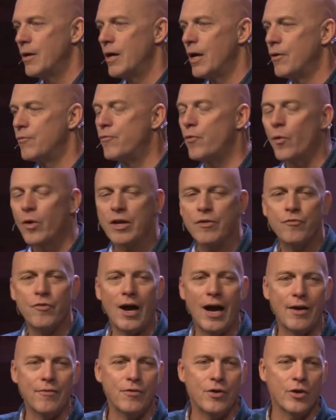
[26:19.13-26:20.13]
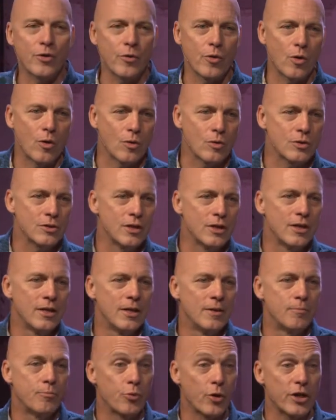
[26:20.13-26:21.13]
45-year-old
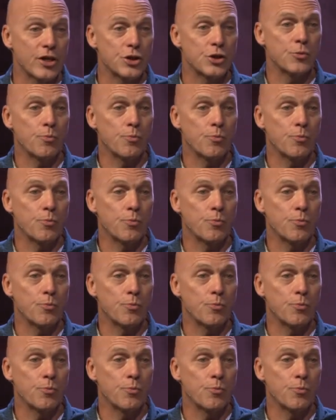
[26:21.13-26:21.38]
British